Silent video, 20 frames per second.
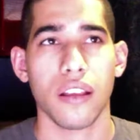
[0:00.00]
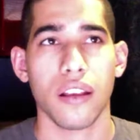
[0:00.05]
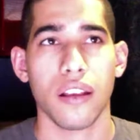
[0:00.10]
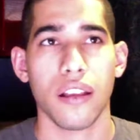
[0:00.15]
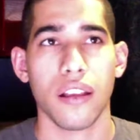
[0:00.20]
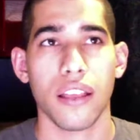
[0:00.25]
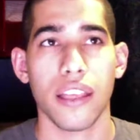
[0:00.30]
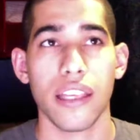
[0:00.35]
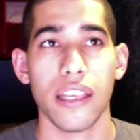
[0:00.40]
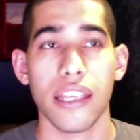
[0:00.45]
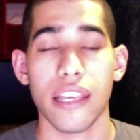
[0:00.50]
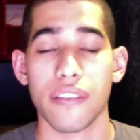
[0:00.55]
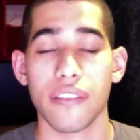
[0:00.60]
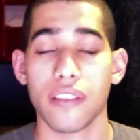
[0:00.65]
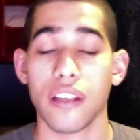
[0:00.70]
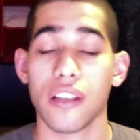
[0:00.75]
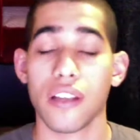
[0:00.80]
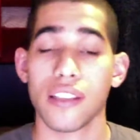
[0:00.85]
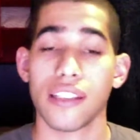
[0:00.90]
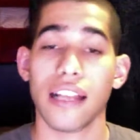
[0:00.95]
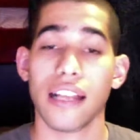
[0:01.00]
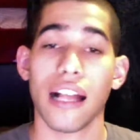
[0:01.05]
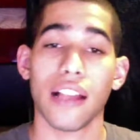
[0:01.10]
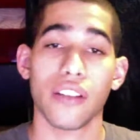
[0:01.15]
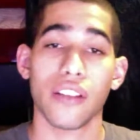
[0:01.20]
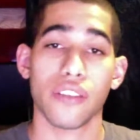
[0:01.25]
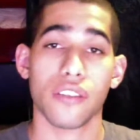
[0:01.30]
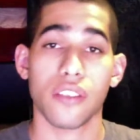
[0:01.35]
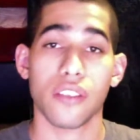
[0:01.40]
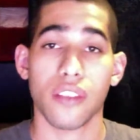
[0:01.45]
He gives
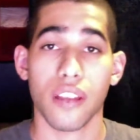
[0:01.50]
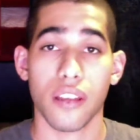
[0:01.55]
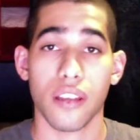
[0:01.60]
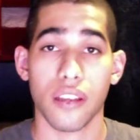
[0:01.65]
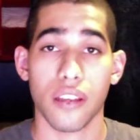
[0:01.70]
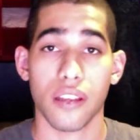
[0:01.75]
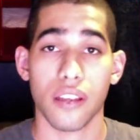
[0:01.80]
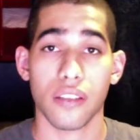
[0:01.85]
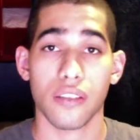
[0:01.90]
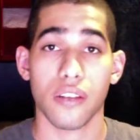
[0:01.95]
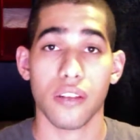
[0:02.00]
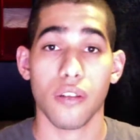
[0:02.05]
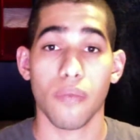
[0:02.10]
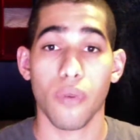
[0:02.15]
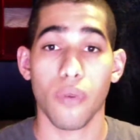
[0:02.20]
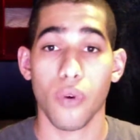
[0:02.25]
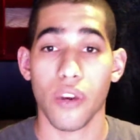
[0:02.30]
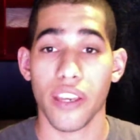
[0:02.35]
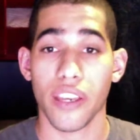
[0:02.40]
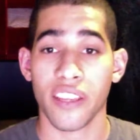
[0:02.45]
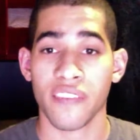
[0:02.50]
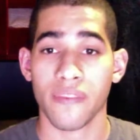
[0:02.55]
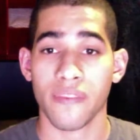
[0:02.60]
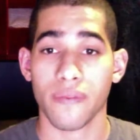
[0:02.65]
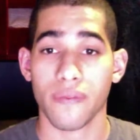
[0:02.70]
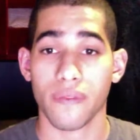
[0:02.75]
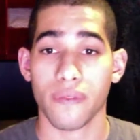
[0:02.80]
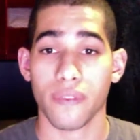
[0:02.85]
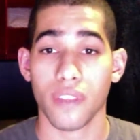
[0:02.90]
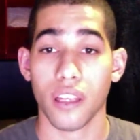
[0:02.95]
$100 to a boy,
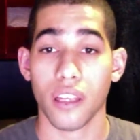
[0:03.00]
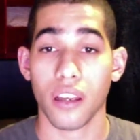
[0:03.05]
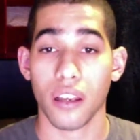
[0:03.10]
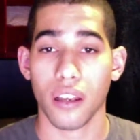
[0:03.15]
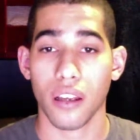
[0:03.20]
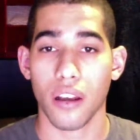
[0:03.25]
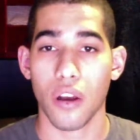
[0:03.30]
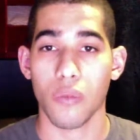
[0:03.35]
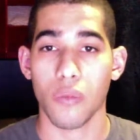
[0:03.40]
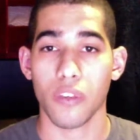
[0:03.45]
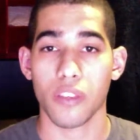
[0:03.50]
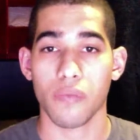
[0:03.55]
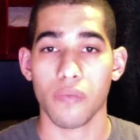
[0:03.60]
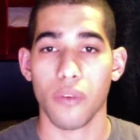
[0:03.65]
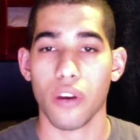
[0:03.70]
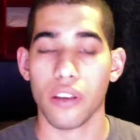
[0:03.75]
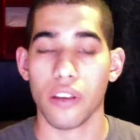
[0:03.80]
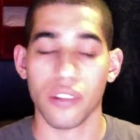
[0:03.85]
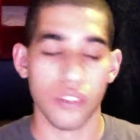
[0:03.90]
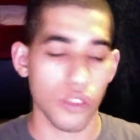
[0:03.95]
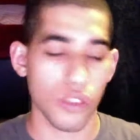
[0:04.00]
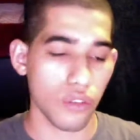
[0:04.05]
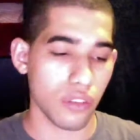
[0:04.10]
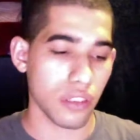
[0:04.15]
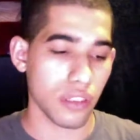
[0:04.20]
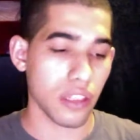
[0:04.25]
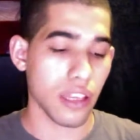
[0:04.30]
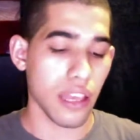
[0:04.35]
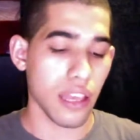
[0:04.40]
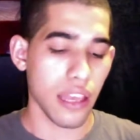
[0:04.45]
homeless boy. Usually,
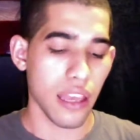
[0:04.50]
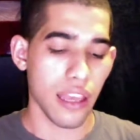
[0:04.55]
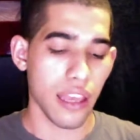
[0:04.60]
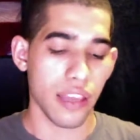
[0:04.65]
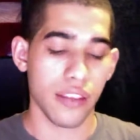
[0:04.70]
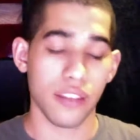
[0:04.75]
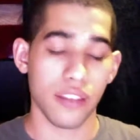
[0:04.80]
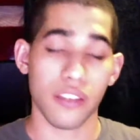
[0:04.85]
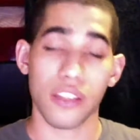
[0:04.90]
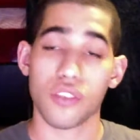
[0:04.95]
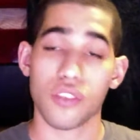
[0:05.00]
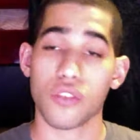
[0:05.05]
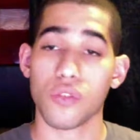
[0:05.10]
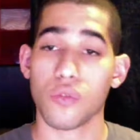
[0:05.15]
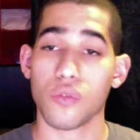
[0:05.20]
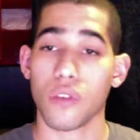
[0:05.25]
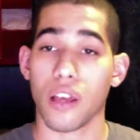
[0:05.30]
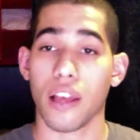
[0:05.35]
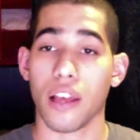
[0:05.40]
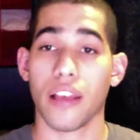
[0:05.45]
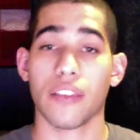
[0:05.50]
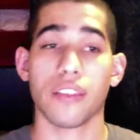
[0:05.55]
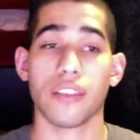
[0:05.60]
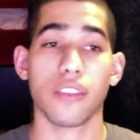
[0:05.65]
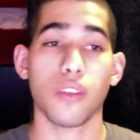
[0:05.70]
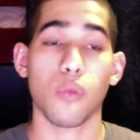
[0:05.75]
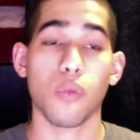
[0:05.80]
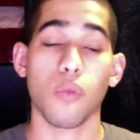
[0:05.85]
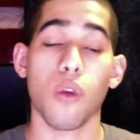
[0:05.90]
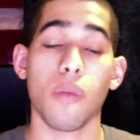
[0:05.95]
in this issue,
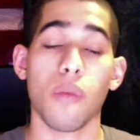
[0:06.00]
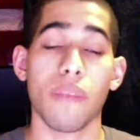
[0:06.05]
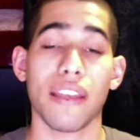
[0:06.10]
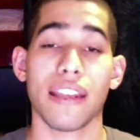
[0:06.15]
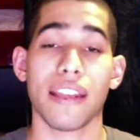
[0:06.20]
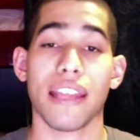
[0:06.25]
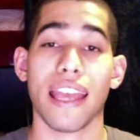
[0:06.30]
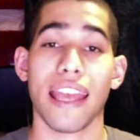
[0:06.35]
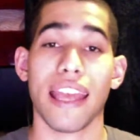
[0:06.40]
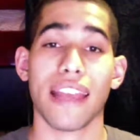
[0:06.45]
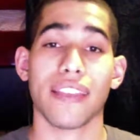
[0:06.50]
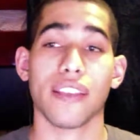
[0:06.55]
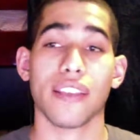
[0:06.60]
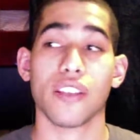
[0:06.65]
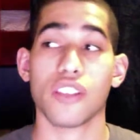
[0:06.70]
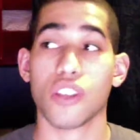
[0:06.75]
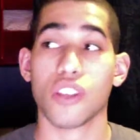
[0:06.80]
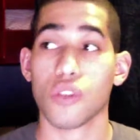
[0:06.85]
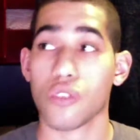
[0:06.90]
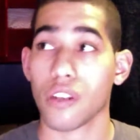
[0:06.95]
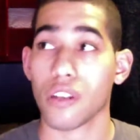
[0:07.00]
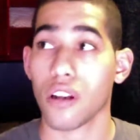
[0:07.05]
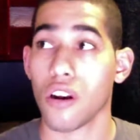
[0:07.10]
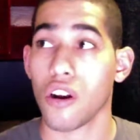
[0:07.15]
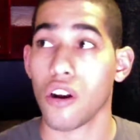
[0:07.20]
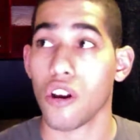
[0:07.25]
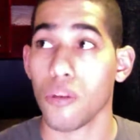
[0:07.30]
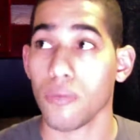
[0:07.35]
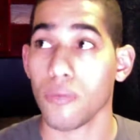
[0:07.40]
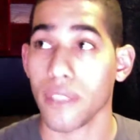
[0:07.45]
the woman and the children are
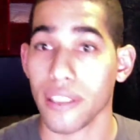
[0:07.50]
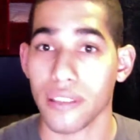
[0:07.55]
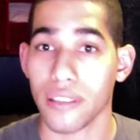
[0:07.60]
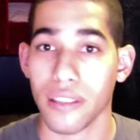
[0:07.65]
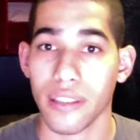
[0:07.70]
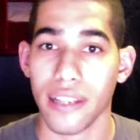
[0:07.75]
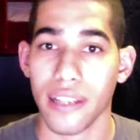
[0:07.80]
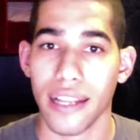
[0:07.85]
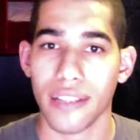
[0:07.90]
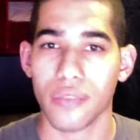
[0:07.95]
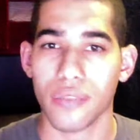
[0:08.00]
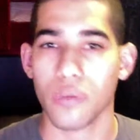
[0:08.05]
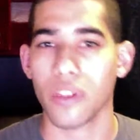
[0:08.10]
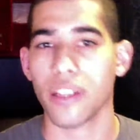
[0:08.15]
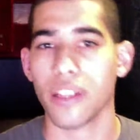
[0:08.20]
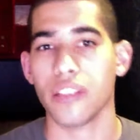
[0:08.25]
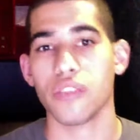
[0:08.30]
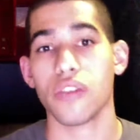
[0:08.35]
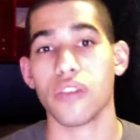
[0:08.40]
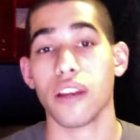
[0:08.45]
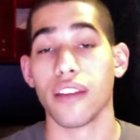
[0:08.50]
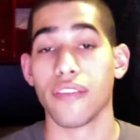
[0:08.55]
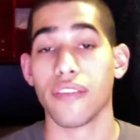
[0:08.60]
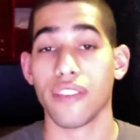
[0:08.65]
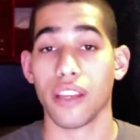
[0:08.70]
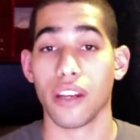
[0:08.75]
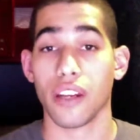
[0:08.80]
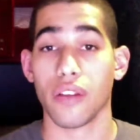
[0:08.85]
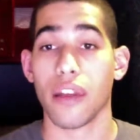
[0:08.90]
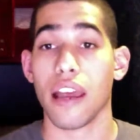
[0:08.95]
homeless, and that's what he's trying to
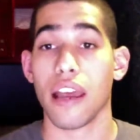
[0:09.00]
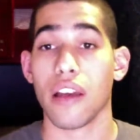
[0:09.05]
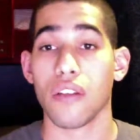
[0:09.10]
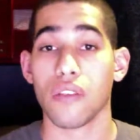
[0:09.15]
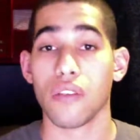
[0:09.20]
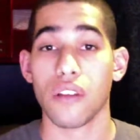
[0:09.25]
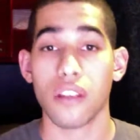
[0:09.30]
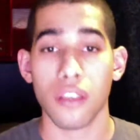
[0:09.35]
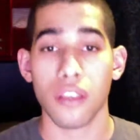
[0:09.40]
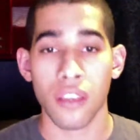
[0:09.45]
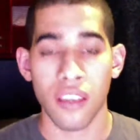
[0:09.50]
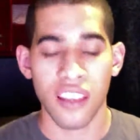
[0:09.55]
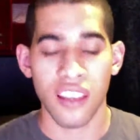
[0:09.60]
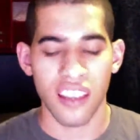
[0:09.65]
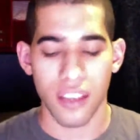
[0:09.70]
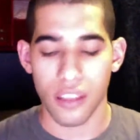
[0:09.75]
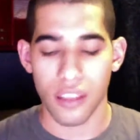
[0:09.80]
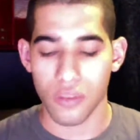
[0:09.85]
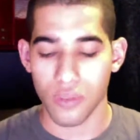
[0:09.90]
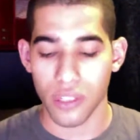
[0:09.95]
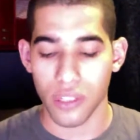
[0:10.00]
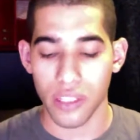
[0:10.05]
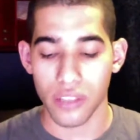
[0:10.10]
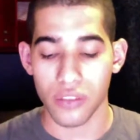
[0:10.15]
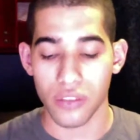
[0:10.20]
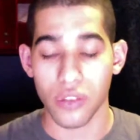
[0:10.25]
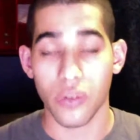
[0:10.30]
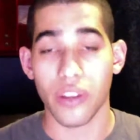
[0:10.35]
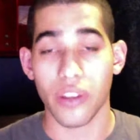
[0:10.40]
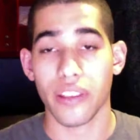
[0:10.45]
figure out. That's what he's
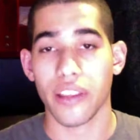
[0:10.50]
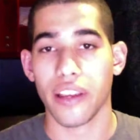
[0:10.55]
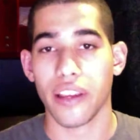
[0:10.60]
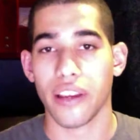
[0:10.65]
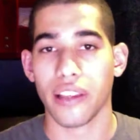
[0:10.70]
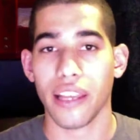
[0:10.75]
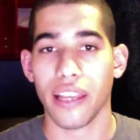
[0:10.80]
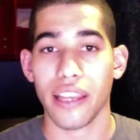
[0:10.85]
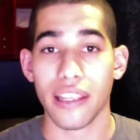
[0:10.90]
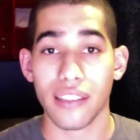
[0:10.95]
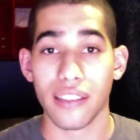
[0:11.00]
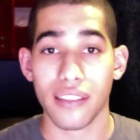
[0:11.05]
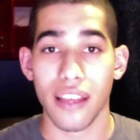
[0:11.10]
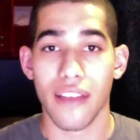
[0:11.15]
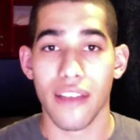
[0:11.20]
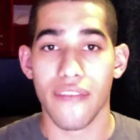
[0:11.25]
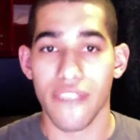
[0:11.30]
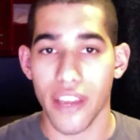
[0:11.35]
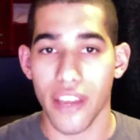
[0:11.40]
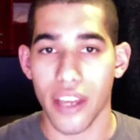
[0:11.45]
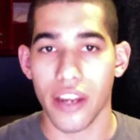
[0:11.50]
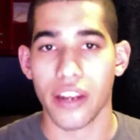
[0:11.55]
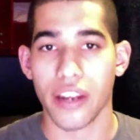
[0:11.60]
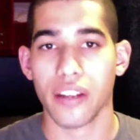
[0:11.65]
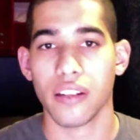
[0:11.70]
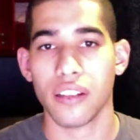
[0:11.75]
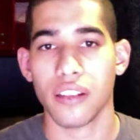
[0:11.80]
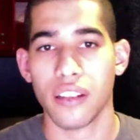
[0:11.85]
doing there. Like it's not fair.